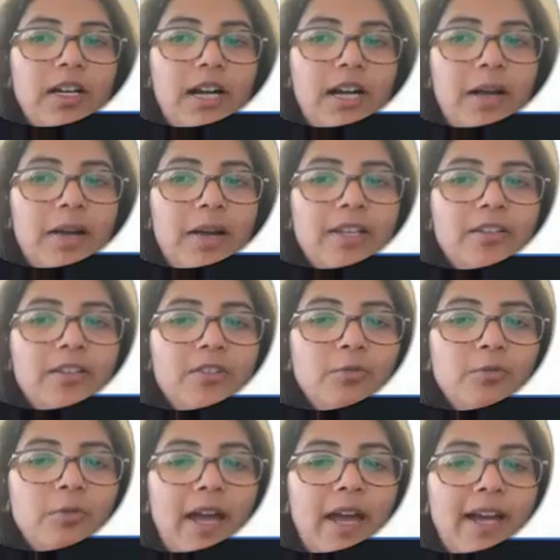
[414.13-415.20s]
And
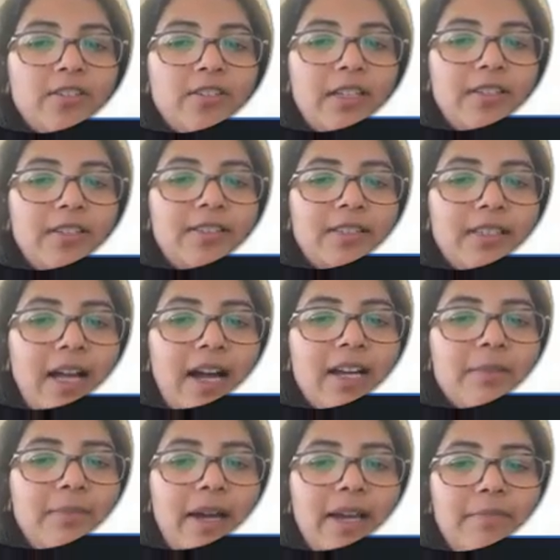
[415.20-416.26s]
you actually
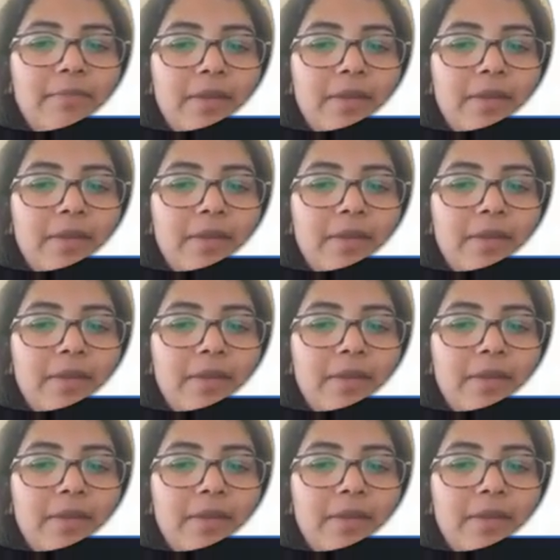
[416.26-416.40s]
start by